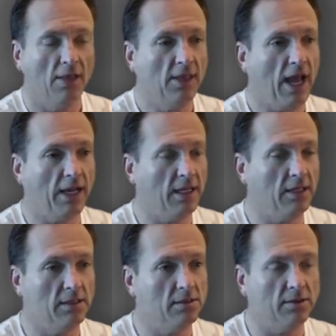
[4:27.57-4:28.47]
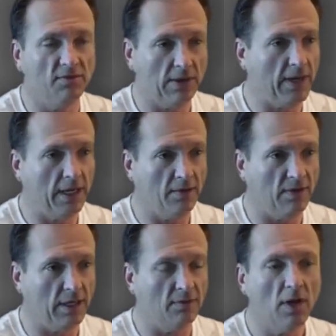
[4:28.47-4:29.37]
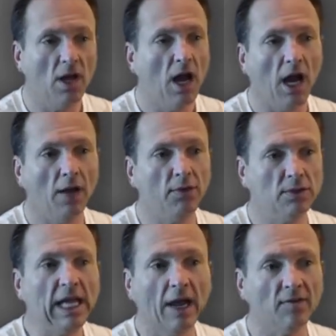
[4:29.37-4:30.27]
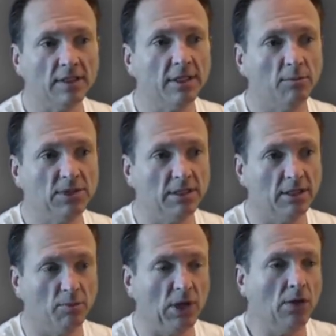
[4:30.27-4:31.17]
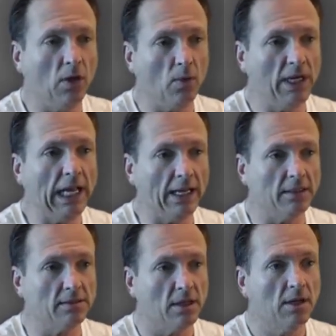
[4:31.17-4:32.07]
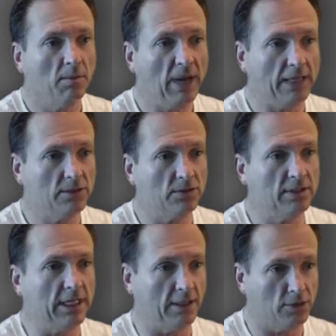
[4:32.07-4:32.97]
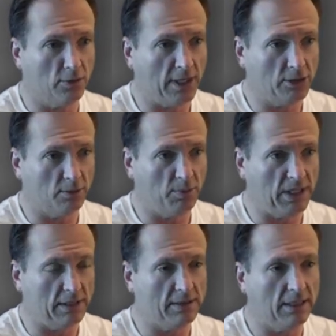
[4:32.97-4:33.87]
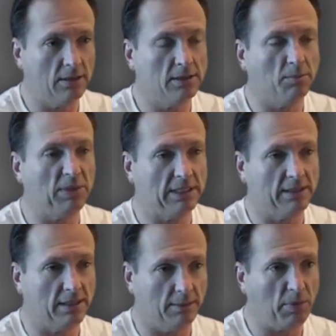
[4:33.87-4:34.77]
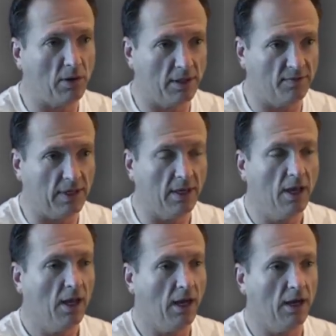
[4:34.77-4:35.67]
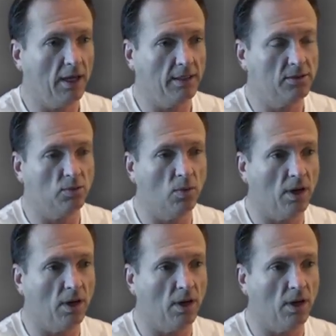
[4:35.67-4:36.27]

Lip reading: That is very innovative. Others have attempted it, but no one has mastered the integration piece and the simplicity part of it. It's